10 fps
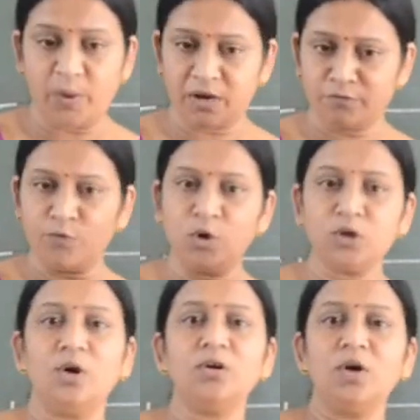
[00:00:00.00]
a
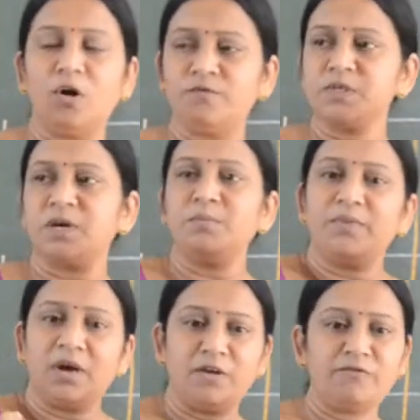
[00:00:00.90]
photon of
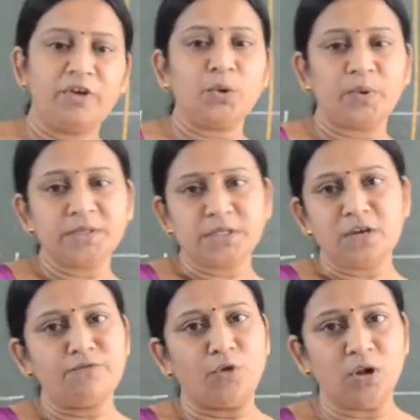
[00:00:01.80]
some
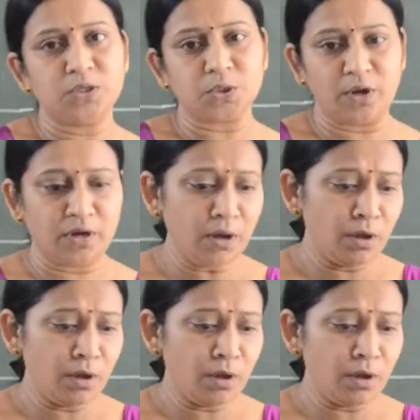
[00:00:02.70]
frequency falls on a